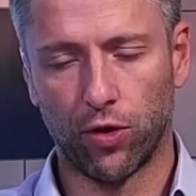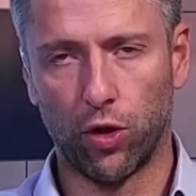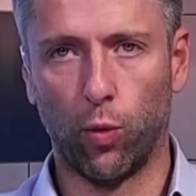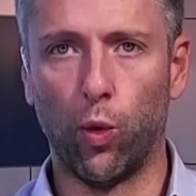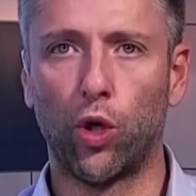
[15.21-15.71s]

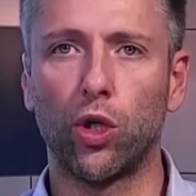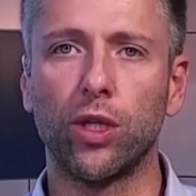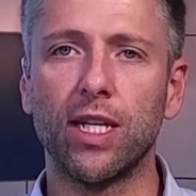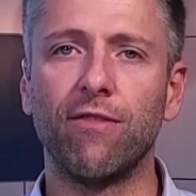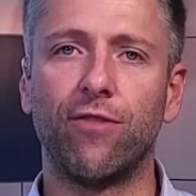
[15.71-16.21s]
the
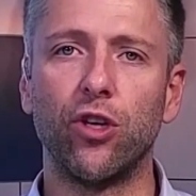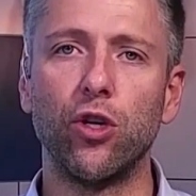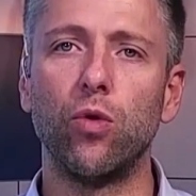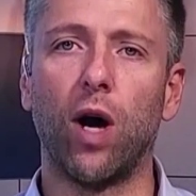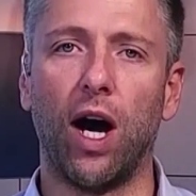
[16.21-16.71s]
worldly
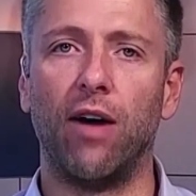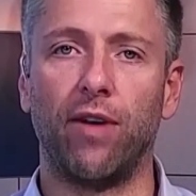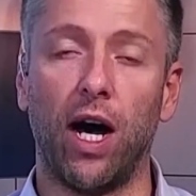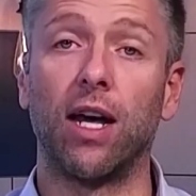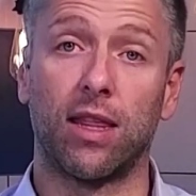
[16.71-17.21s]
view of
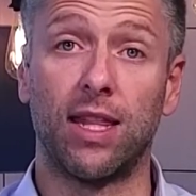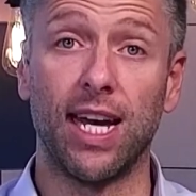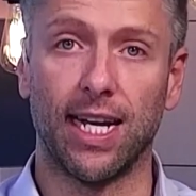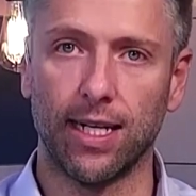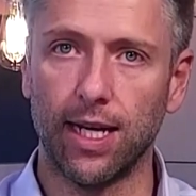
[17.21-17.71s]
a
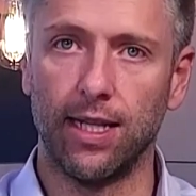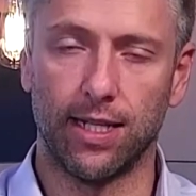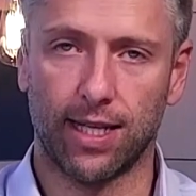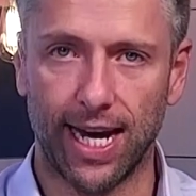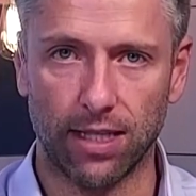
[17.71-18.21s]
thing, in this
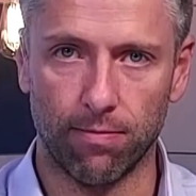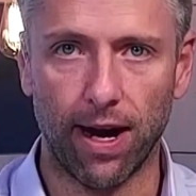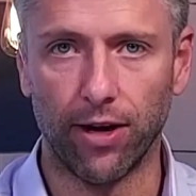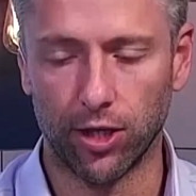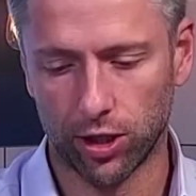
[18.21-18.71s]
case,
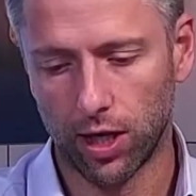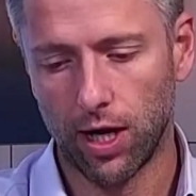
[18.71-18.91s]
marriage,